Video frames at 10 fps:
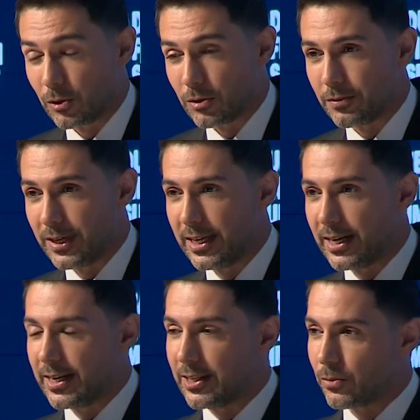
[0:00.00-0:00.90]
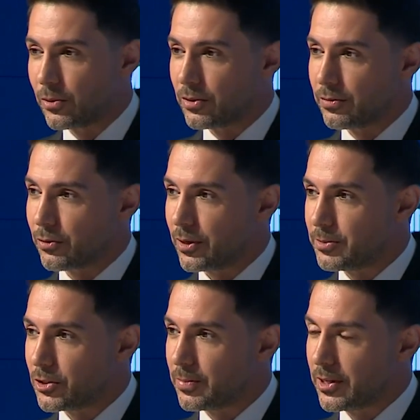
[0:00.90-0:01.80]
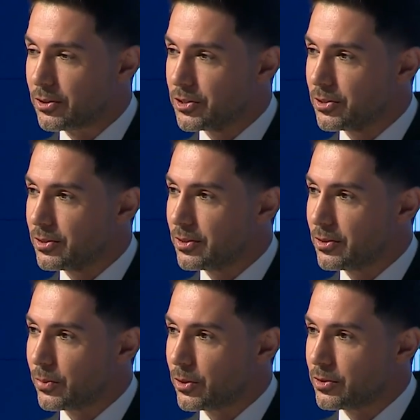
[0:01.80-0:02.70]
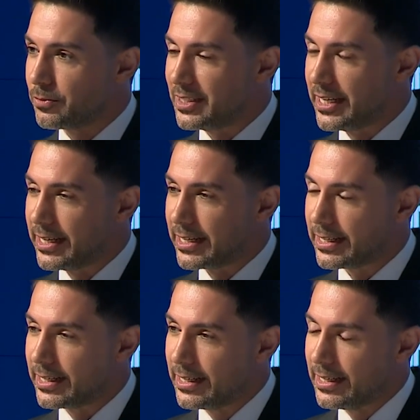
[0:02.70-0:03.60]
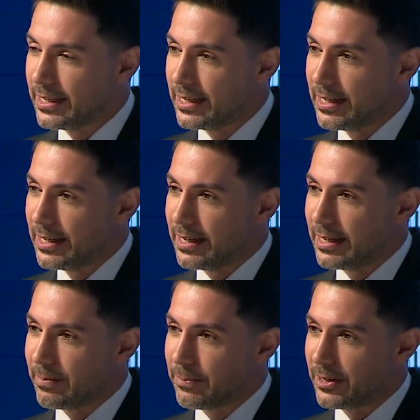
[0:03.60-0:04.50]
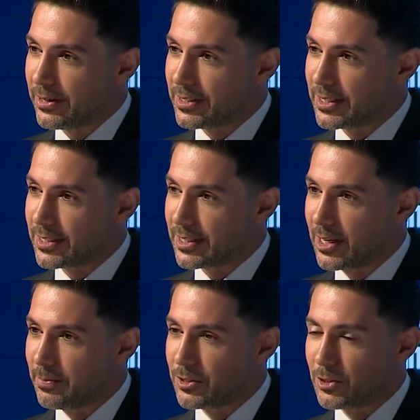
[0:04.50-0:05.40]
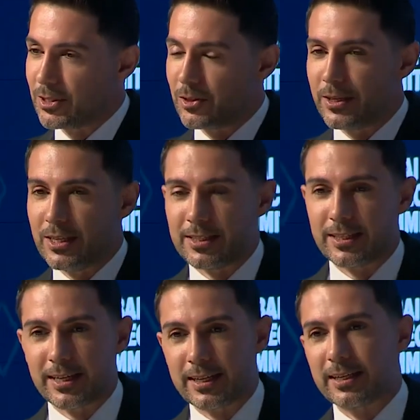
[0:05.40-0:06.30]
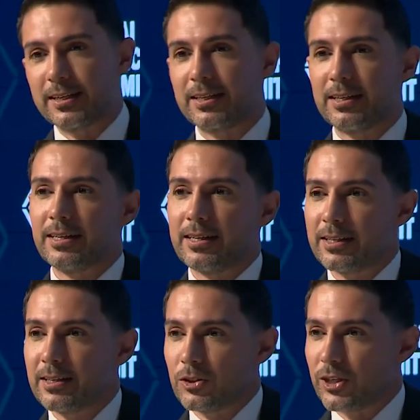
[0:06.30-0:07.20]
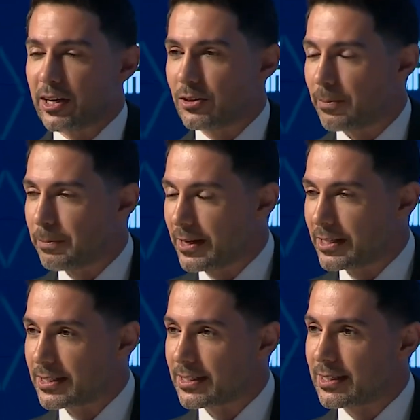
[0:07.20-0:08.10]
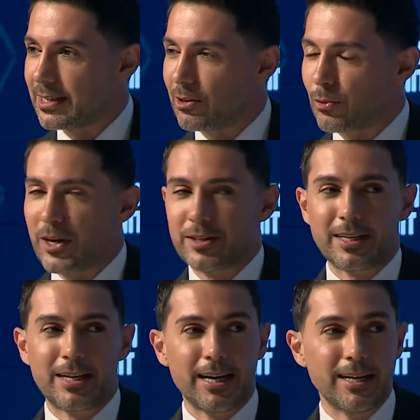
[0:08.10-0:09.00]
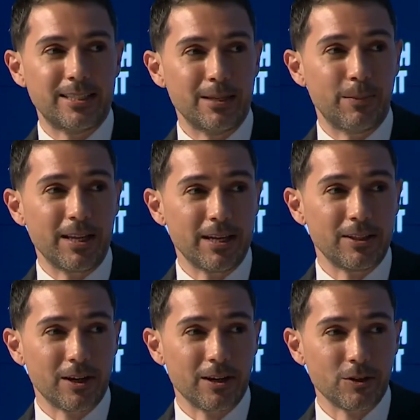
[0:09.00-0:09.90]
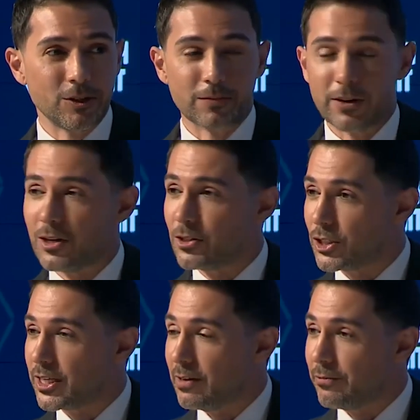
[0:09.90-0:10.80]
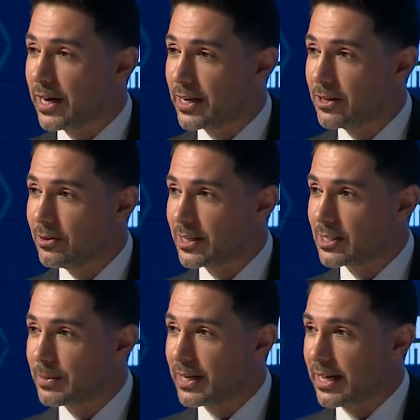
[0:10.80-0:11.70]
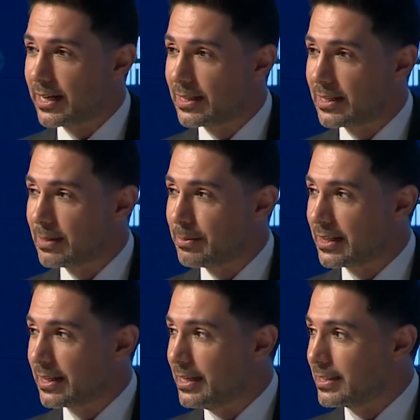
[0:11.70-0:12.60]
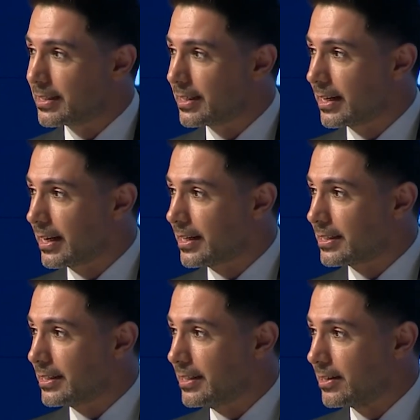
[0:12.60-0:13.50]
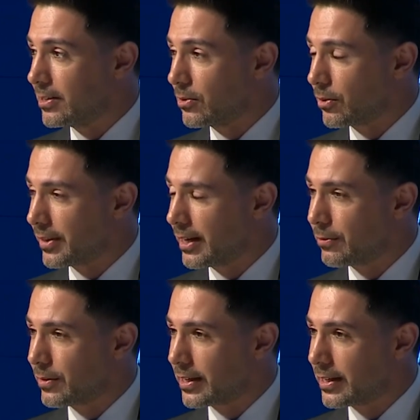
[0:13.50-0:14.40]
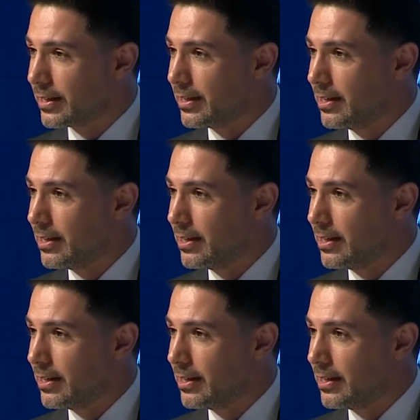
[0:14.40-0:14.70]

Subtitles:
world of AI, the world of crypto, but also the world of data, because this is an opportunity really to get a check on the pulse, $390 billion of on-chain value that's been added in the Middle East in the last year in North Africa,